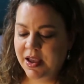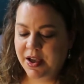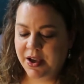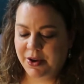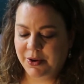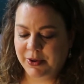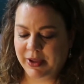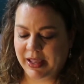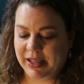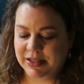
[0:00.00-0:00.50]

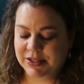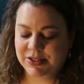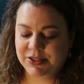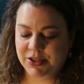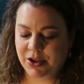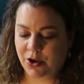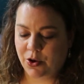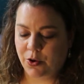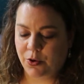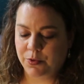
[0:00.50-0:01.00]
Okay,
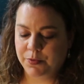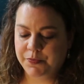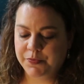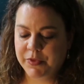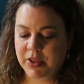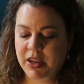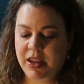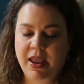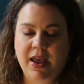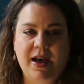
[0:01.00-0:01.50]
so
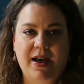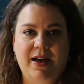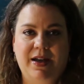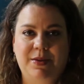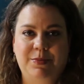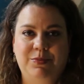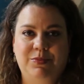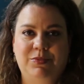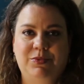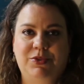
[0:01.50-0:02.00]

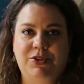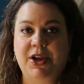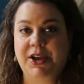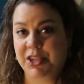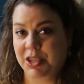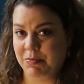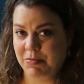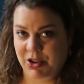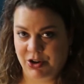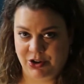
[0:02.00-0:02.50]

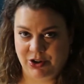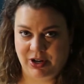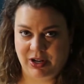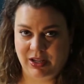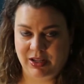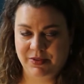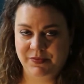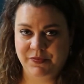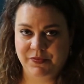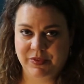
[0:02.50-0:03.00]

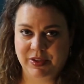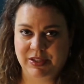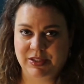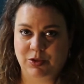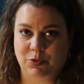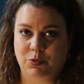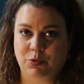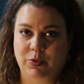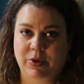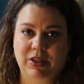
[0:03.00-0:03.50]
documentary is
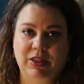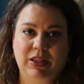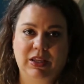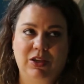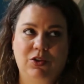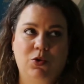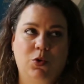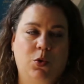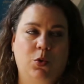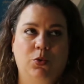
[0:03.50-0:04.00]
a
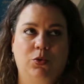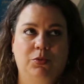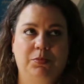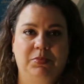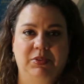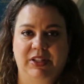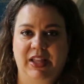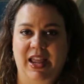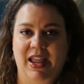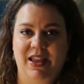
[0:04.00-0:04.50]
really cool
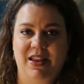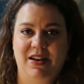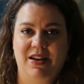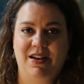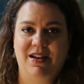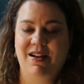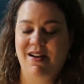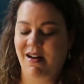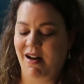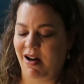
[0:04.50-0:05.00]
blend
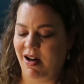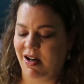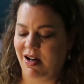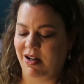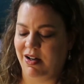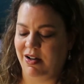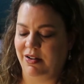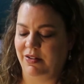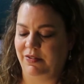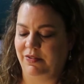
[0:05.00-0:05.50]

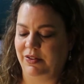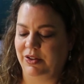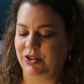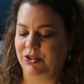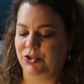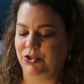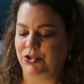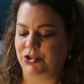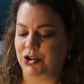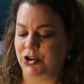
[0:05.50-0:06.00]
of
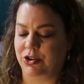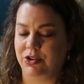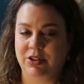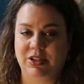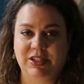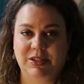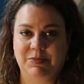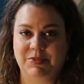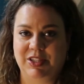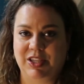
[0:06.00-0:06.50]

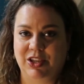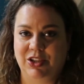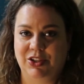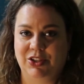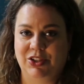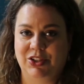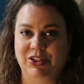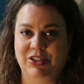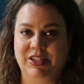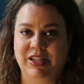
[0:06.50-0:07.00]
journalism
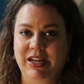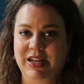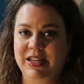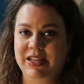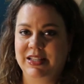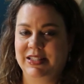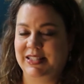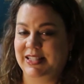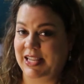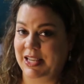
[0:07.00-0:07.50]
skills,
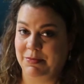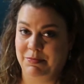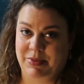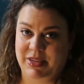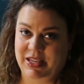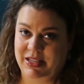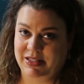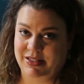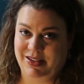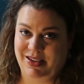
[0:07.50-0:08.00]

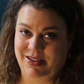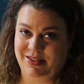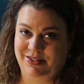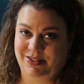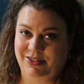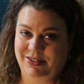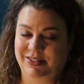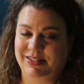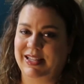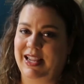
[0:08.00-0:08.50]
CMP
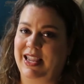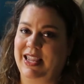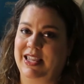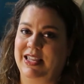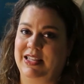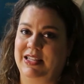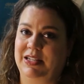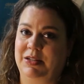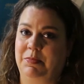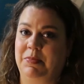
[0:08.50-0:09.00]
skills,
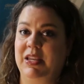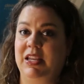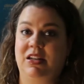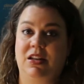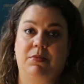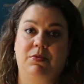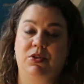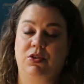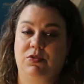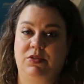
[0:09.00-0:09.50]
and
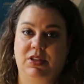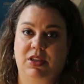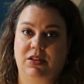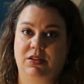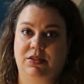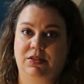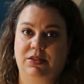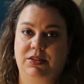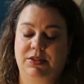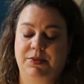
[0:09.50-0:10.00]
PW
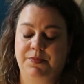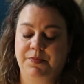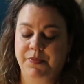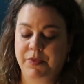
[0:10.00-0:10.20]
skills.